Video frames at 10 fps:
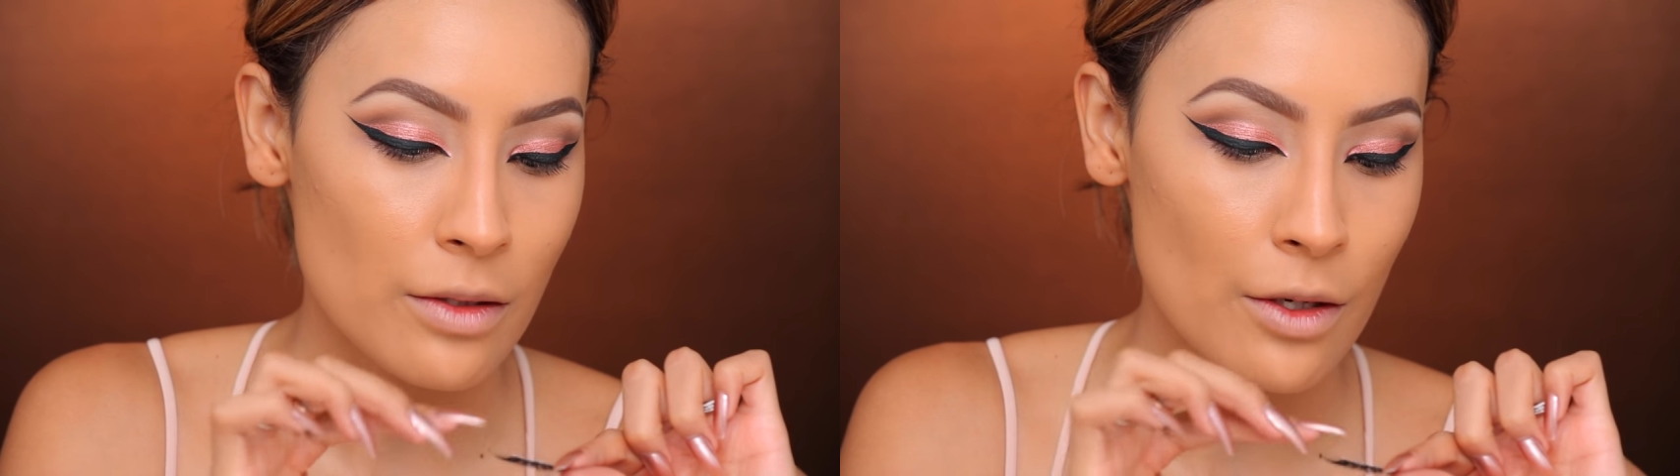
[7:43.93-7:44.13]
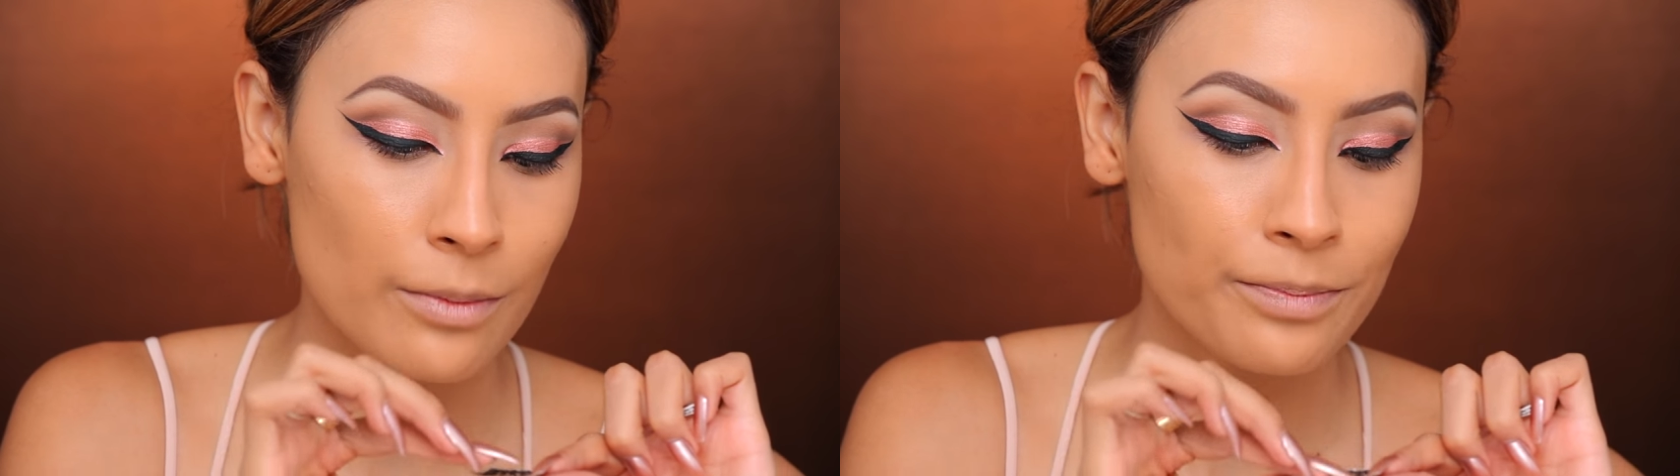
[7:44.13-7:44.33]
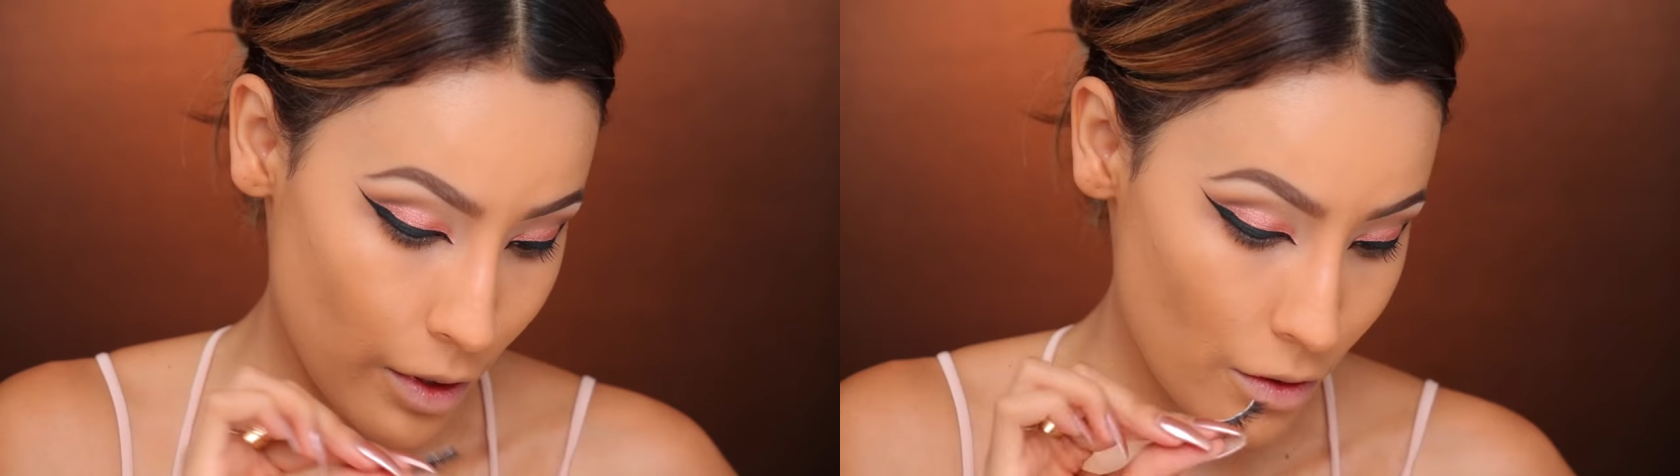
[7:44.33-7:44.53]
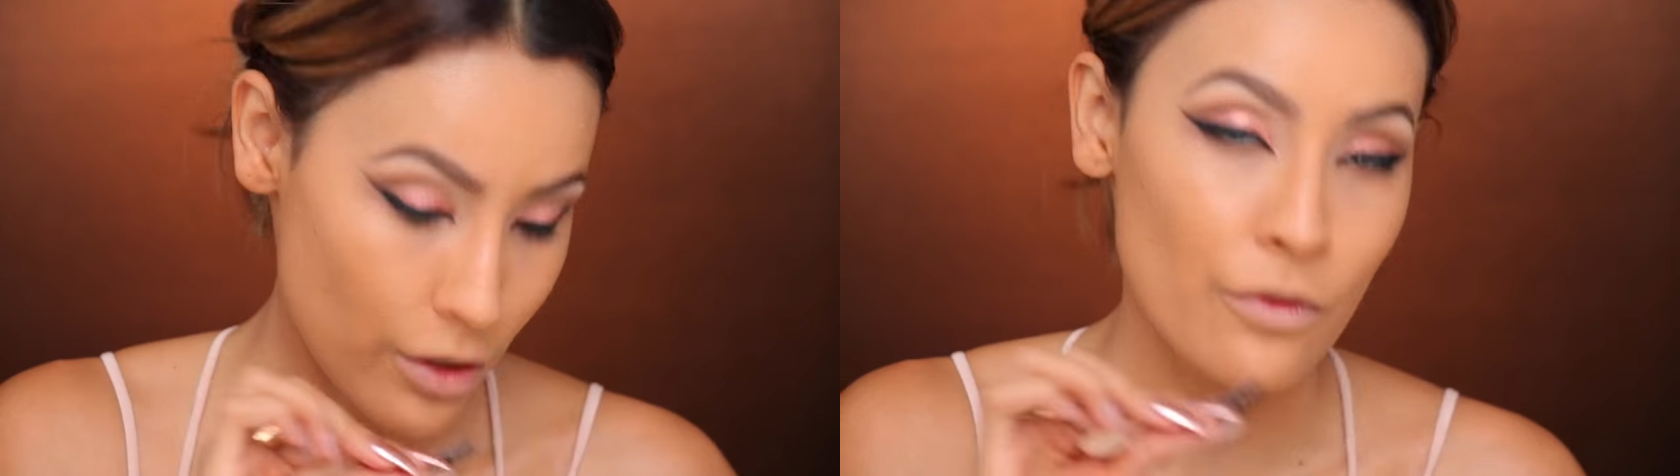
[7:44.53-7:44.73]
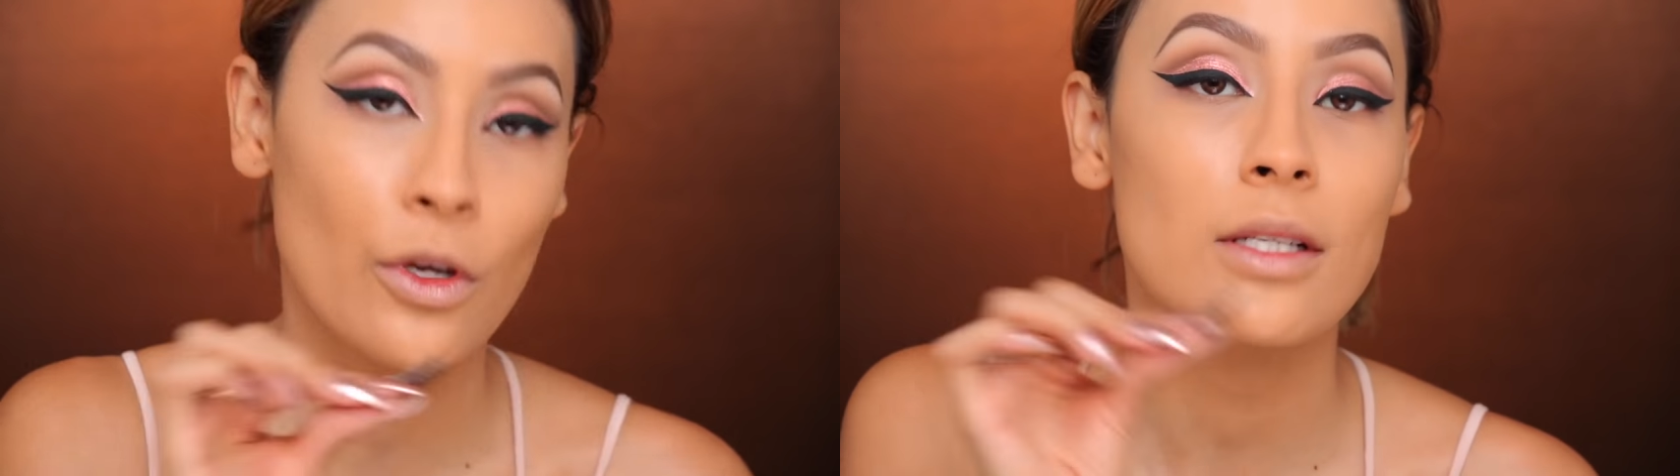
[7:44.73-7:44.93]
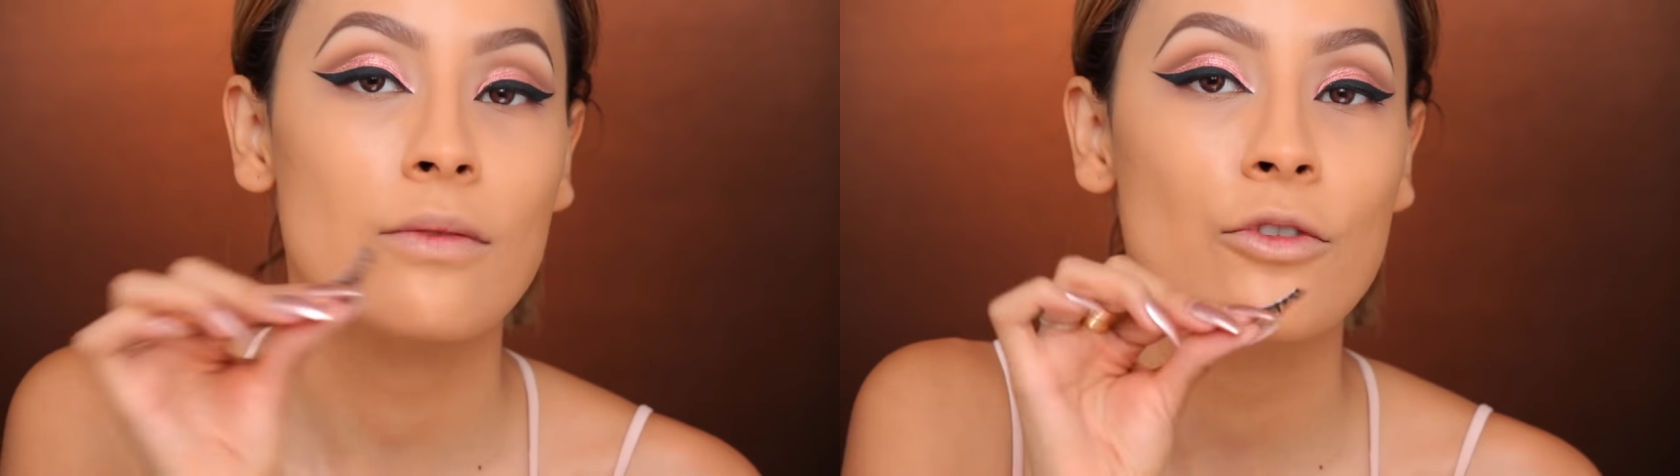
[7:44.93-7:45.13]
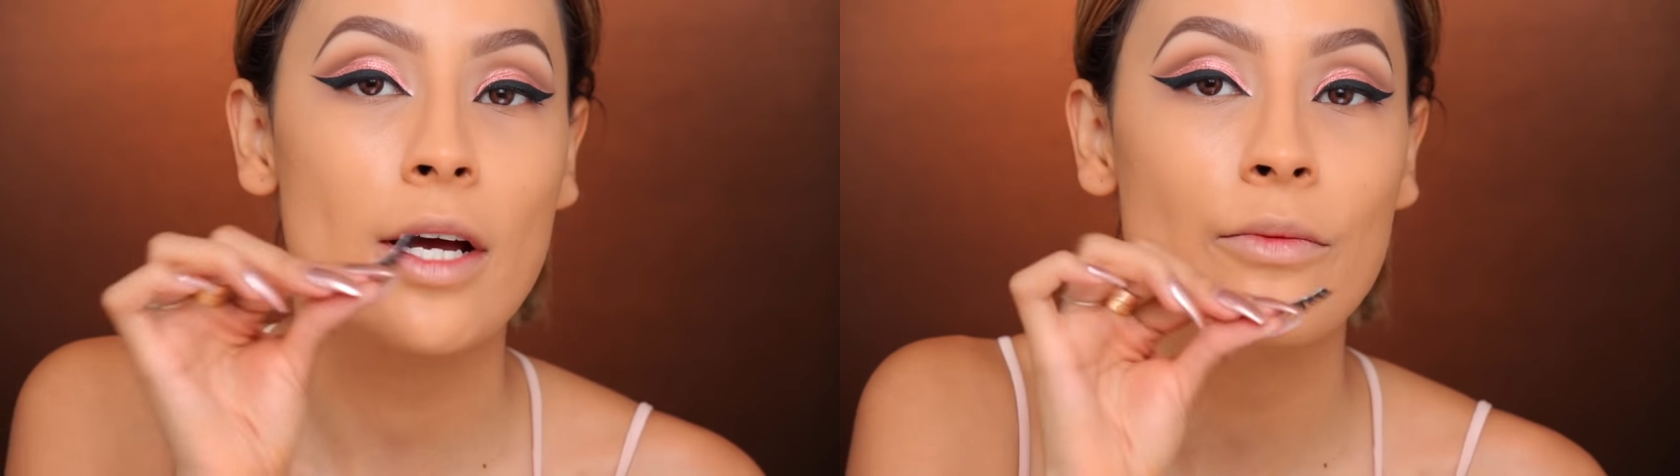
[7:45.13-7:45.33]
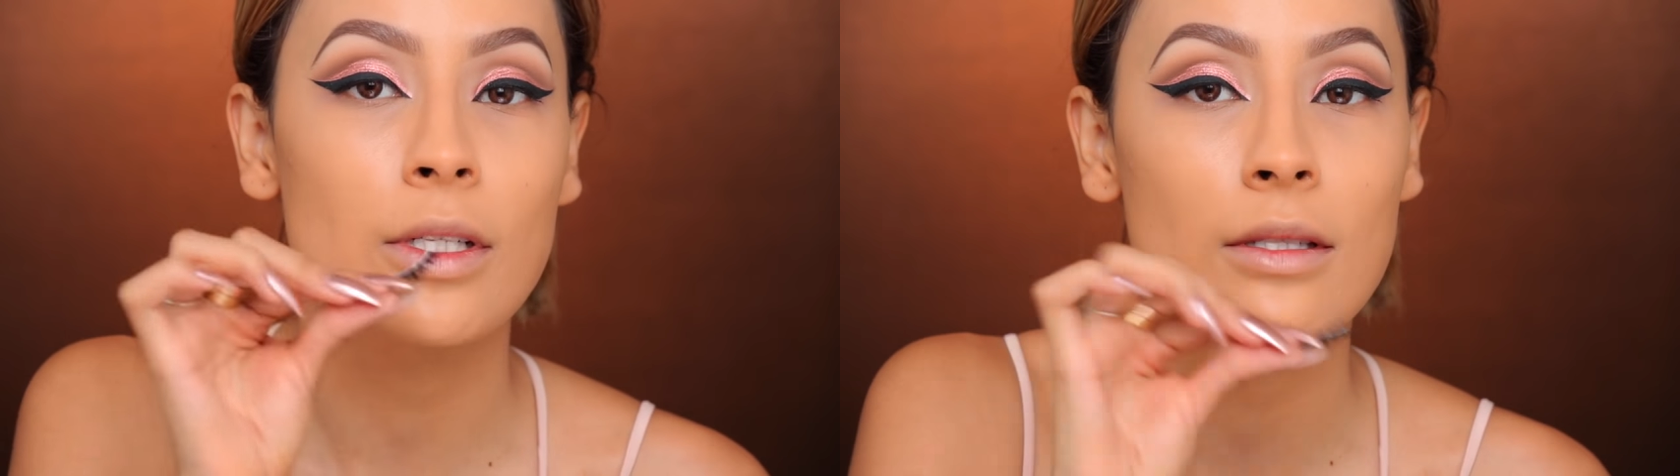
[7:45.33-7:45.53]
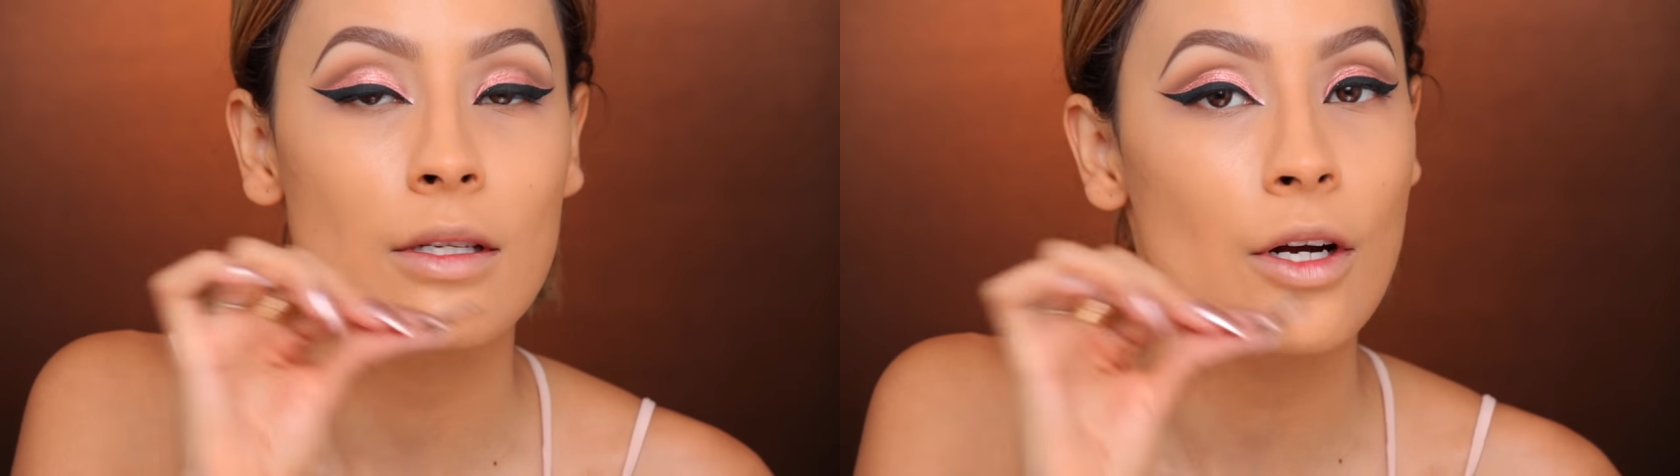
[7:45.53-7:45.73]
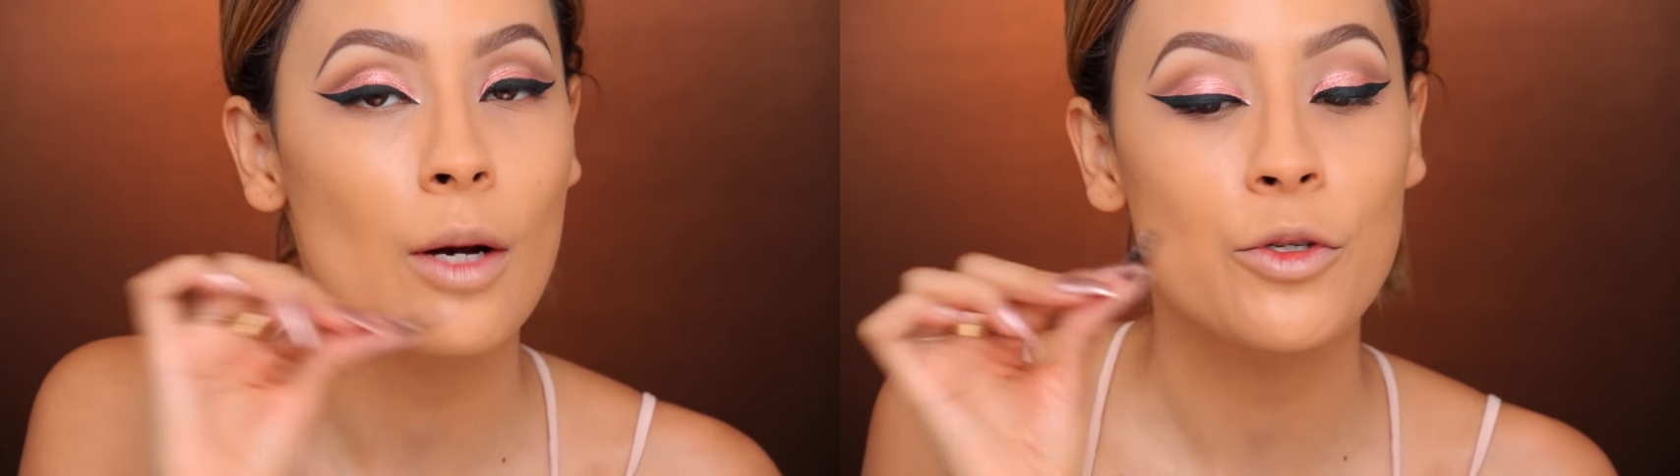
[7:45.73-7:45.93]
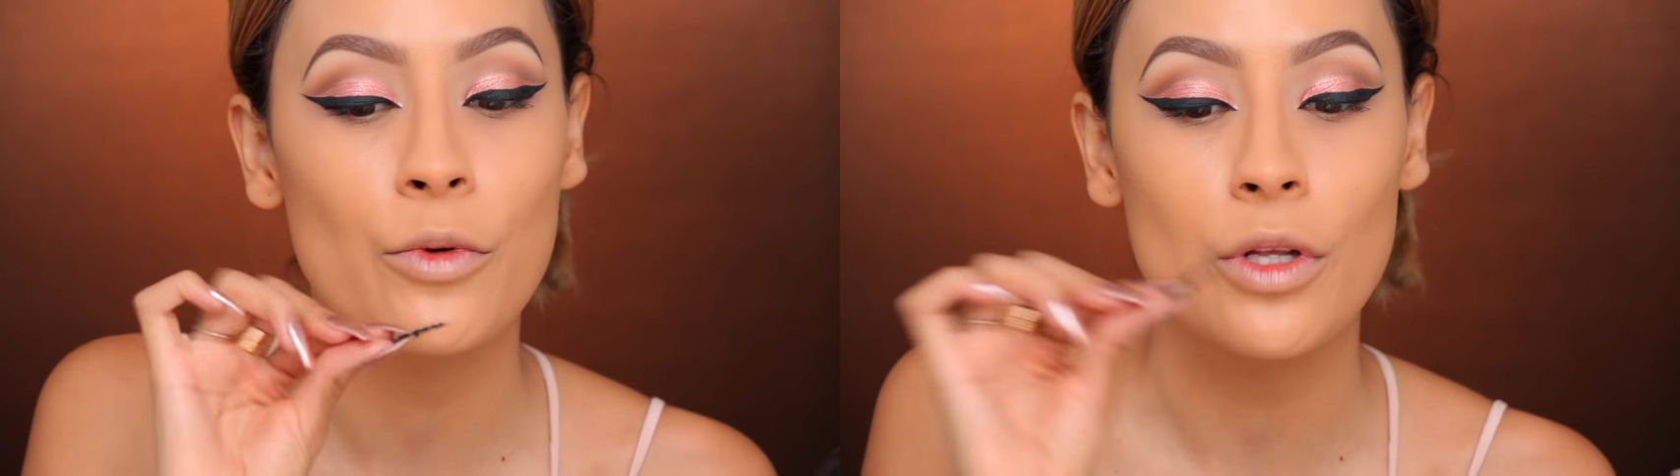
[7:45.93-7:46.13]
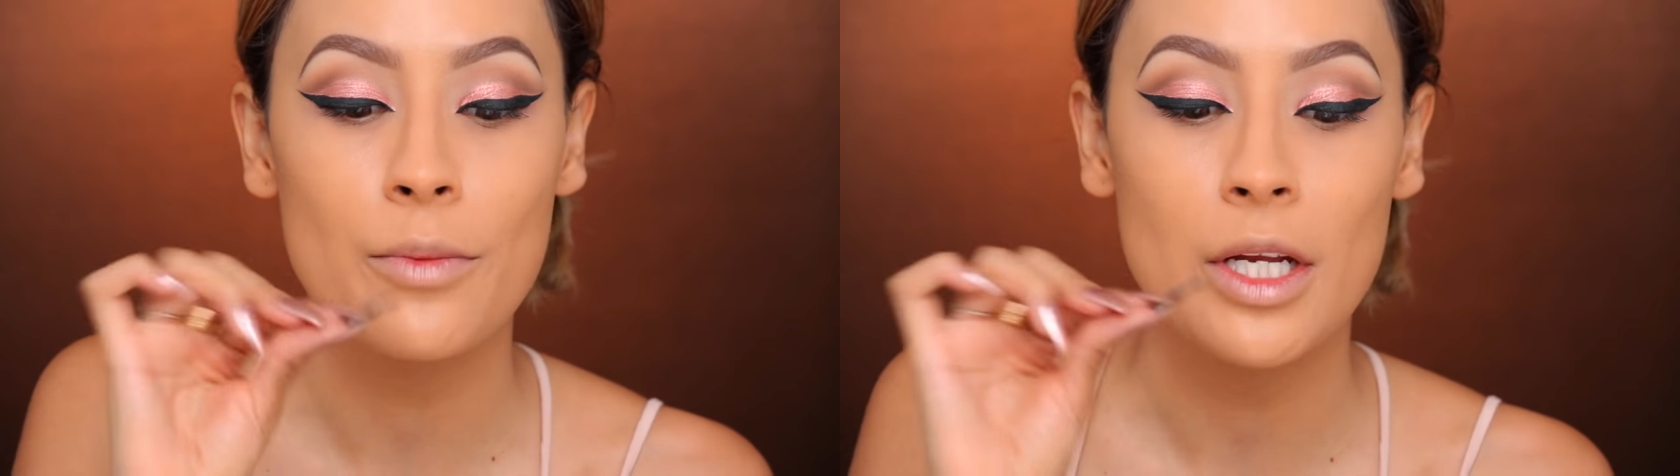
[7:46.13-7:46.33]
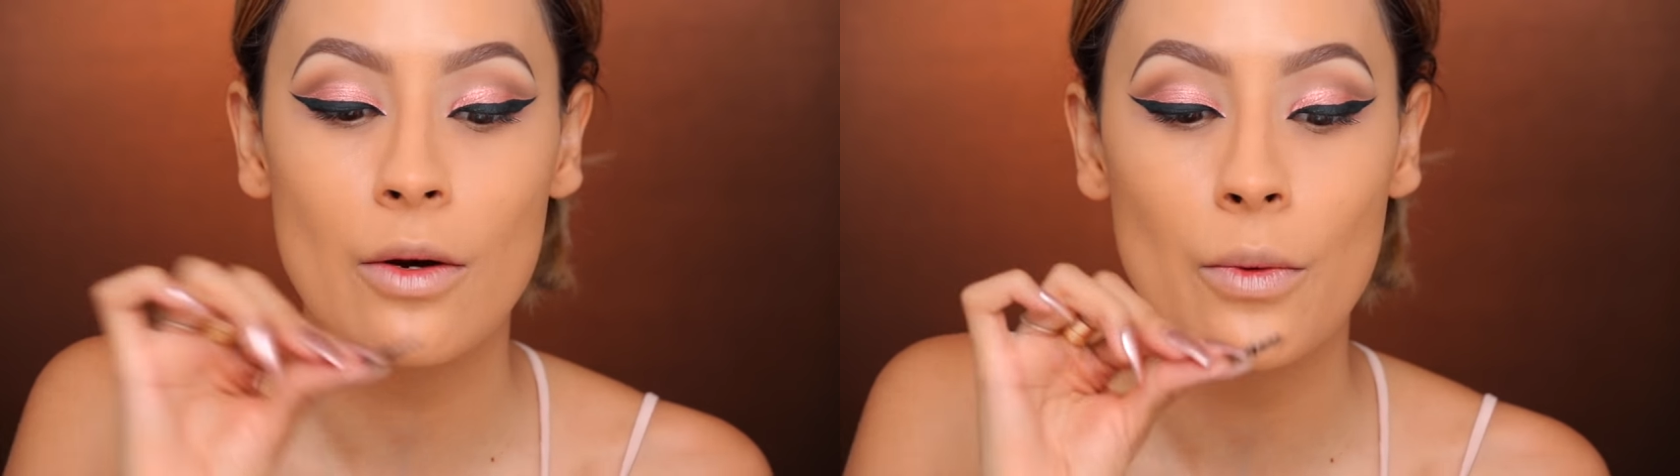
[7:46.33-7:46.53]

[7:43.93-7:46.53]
So I don't know, if you guys have tried ones that are comfortable, let me